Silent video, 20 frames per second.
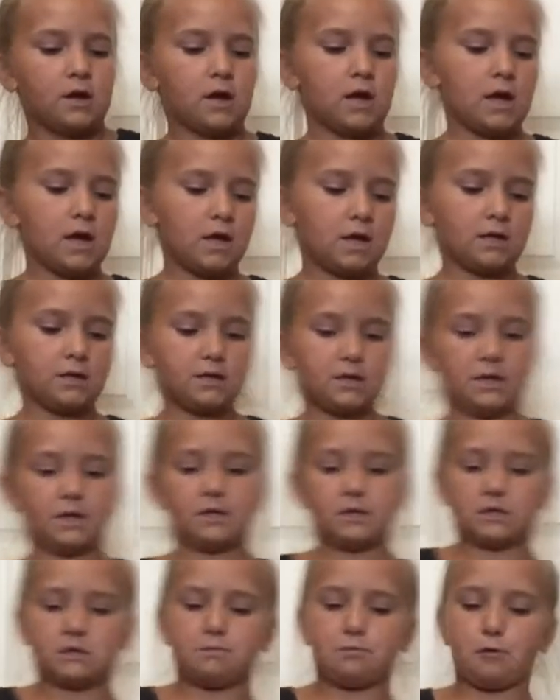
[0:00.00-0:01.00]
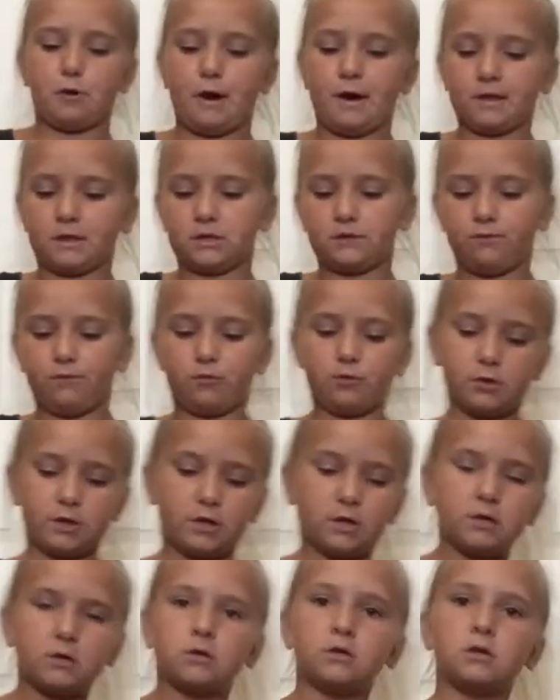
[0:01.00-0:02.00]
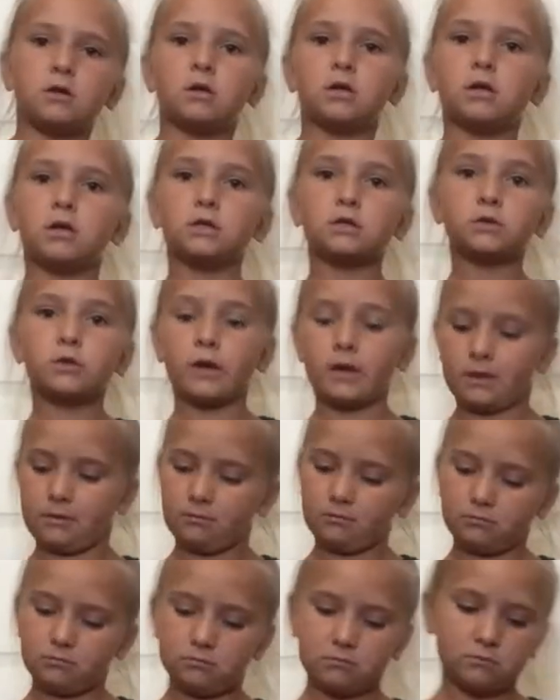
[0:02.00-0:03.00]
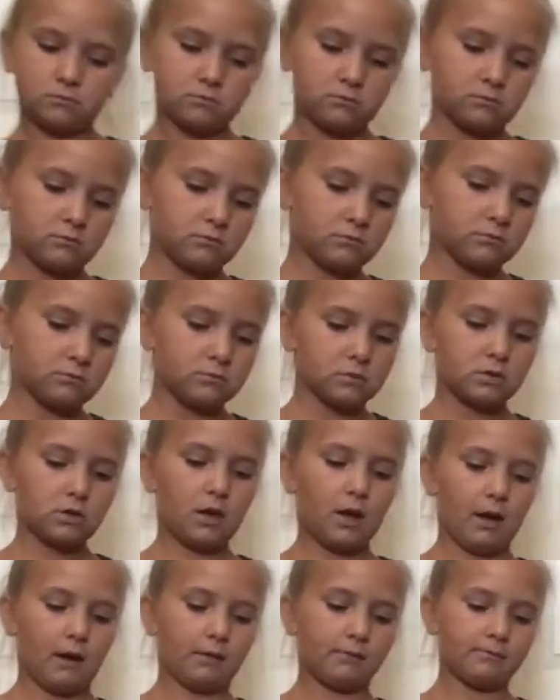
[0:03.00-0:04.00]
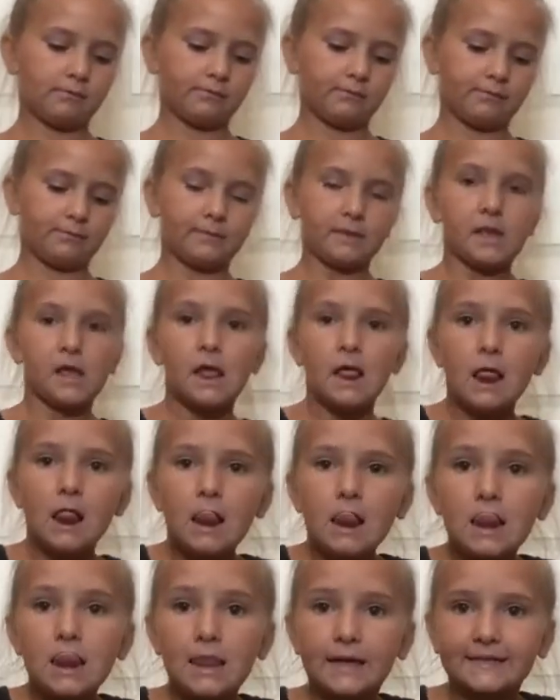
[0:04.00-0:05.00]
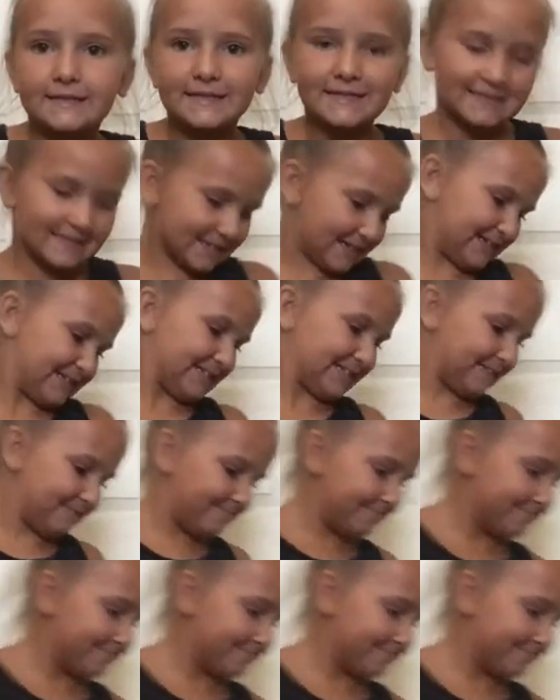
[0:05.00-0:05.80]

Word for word: And it's borax free, it's great. So yeah, let's get started.